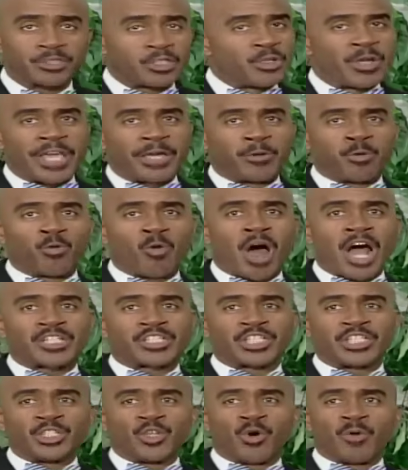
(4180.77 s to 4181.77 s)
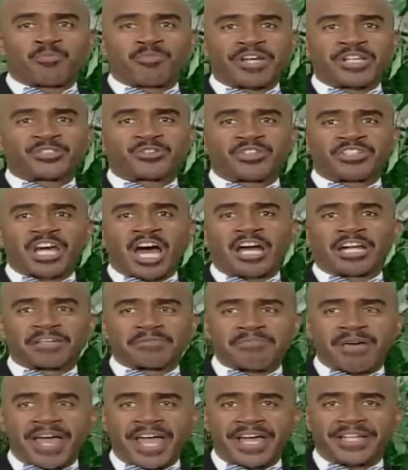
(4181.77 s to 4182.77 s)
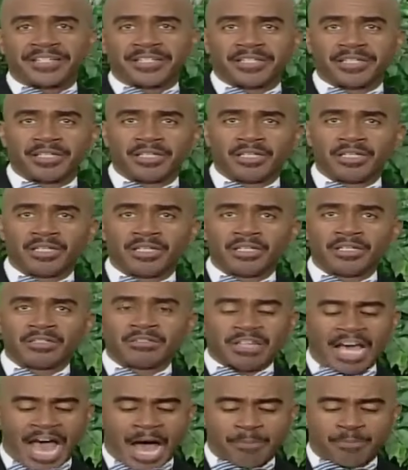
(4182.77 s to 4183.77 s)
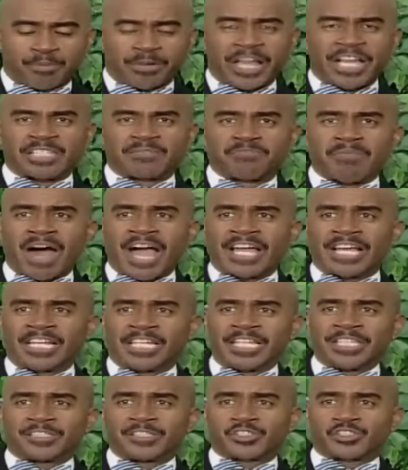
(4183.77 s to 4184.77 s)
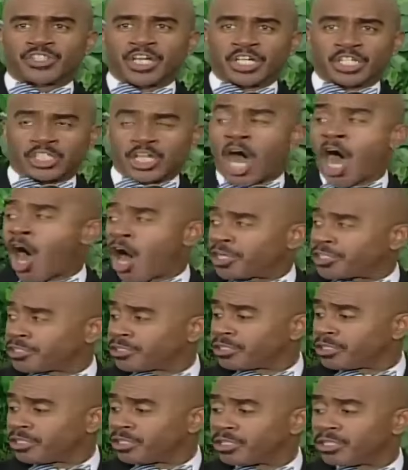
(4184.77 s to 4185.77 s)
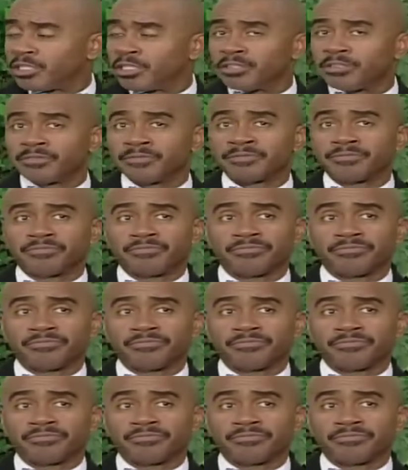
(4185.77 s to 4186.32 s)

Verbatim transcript: You ain't watching no patriotic man. No. I pledge my allegiance to God. That's right.